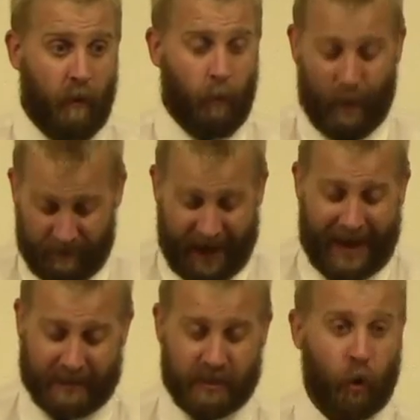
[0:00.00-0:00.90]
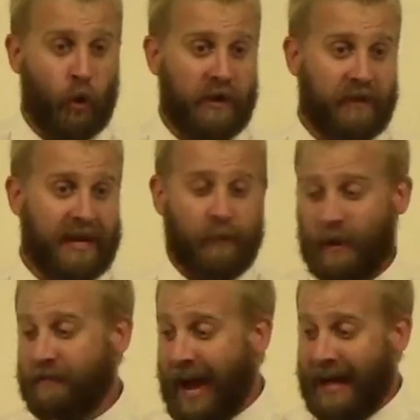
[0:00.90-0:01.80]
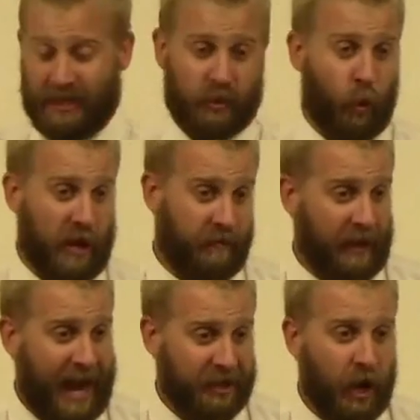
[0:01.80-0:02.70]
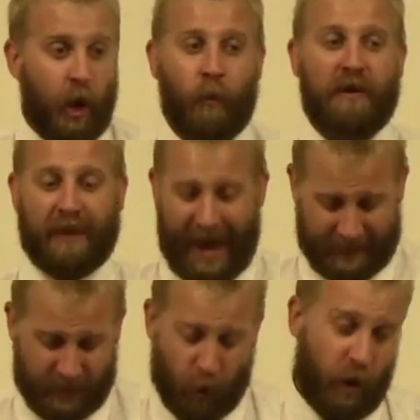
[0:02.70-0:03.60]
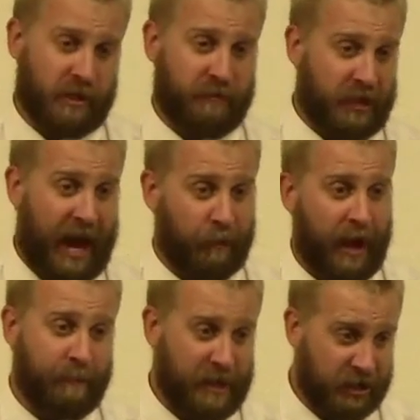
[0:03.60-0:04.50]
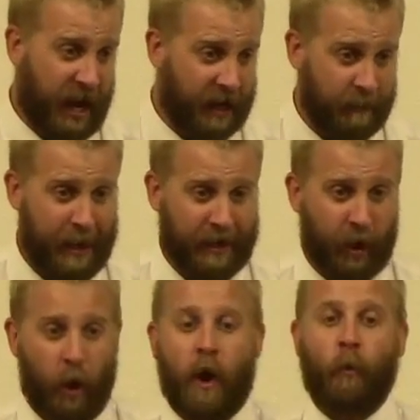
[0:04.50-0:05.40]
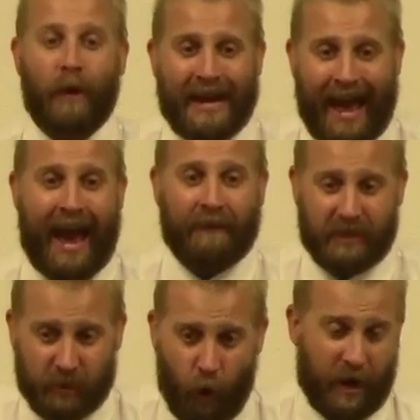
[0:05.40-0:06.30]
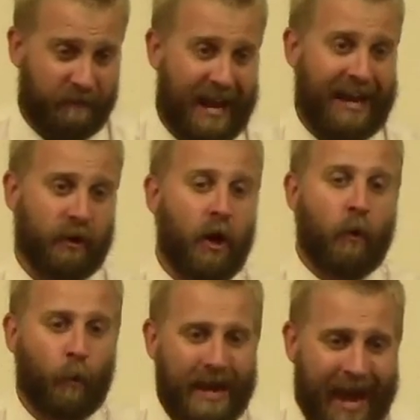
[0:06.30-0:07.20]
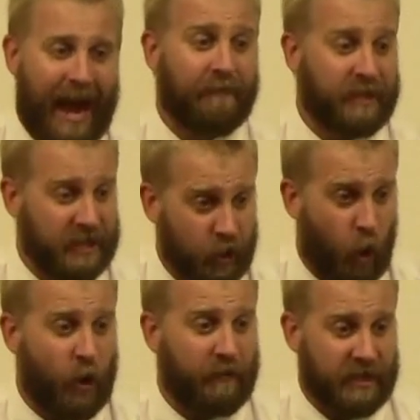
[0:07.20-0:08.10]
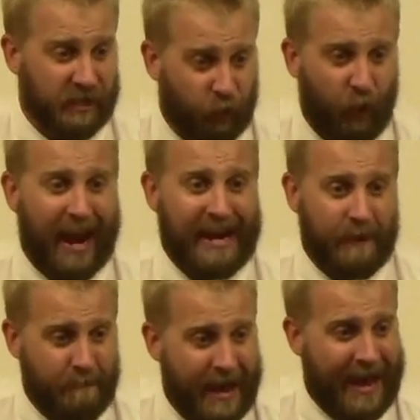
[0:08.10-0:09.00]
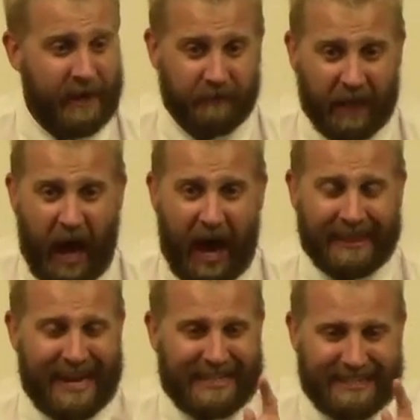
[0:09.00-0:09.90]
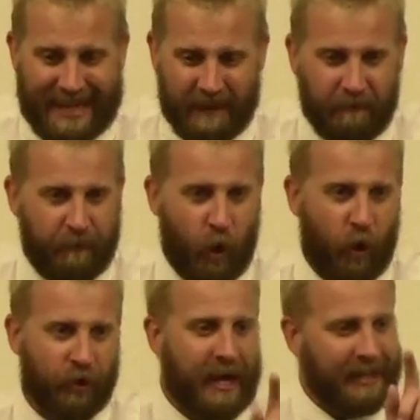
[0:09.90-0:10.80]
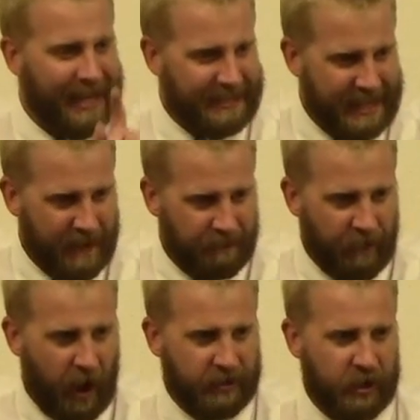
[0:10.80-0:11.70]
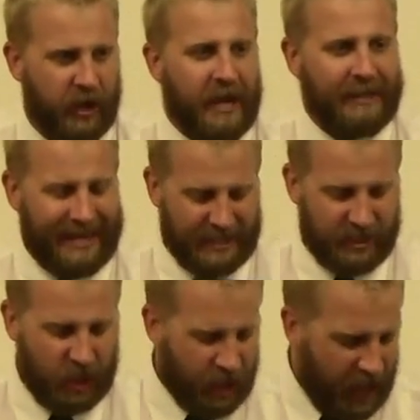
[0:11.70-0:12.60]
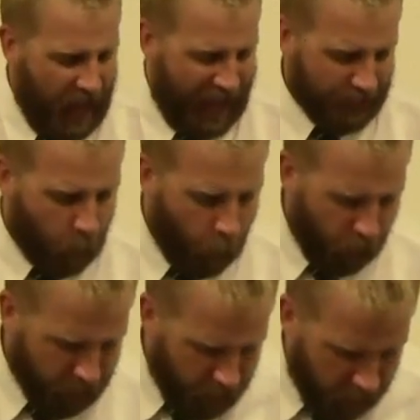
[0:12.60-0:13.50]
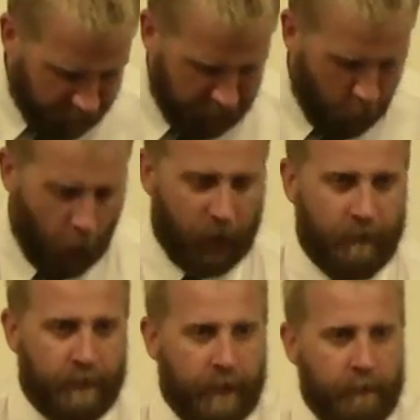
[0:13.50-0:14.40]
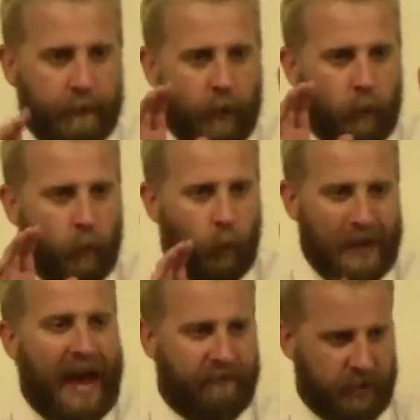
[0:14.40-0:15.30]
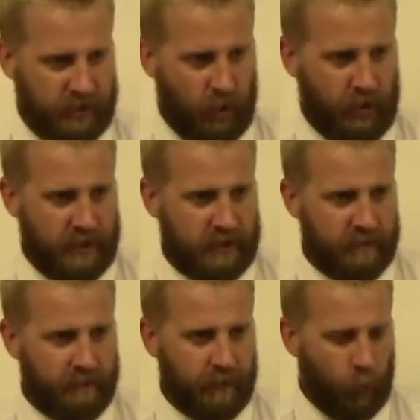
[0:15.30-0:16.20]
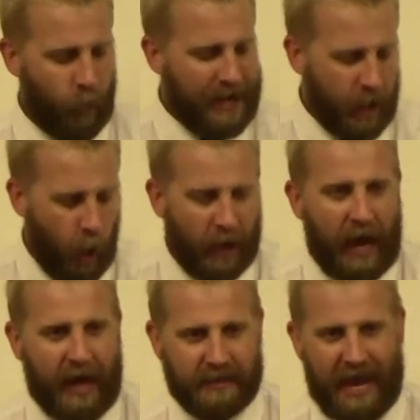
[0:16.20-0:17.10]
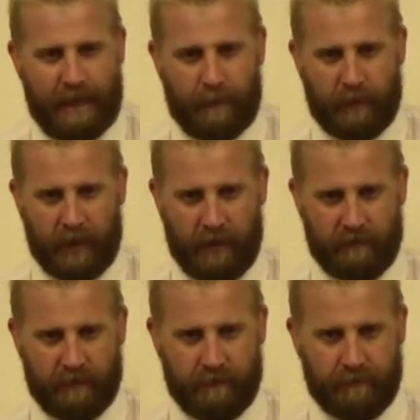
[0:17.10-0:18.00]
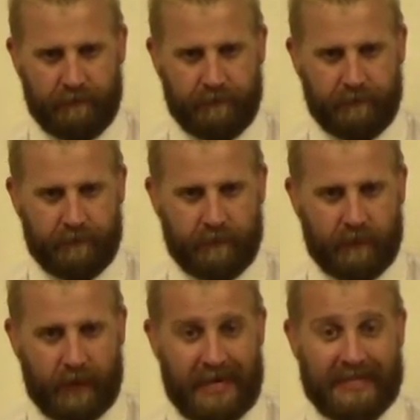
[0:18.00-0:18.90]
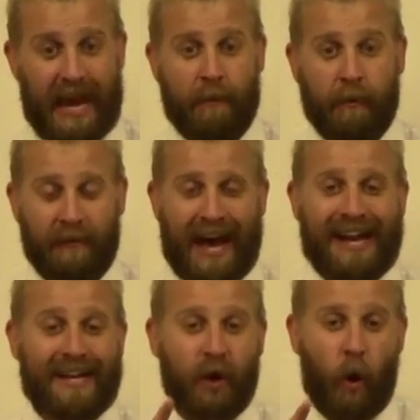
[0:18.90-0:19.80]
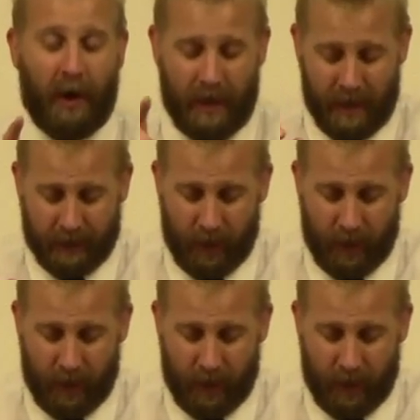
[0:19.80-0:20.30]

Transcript: We've got the story of Gideon. We've got the story of Elijah. We've got the stories of Shadrach, Meshach, and Abednego. We have the story of Daniel. We have the story of these great men of God that didn't fold, that didn't falter, that stood on the word of the Lord we have those stories. We know what God's capable of. He's capable of a lot. And you know what?